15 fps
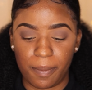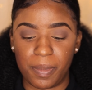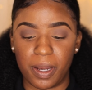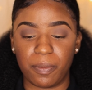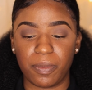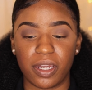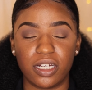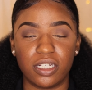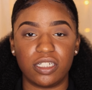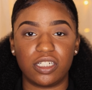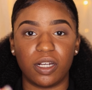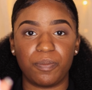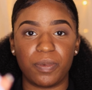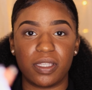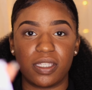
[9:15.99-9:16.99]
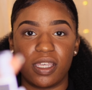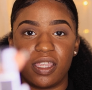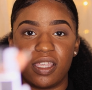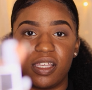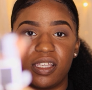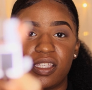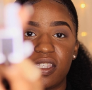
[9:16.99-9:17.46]
But I'm gonna jump into
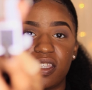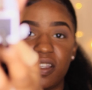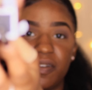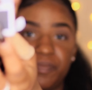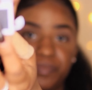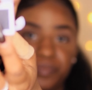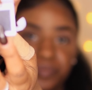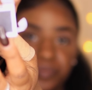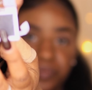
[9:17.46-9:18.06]
this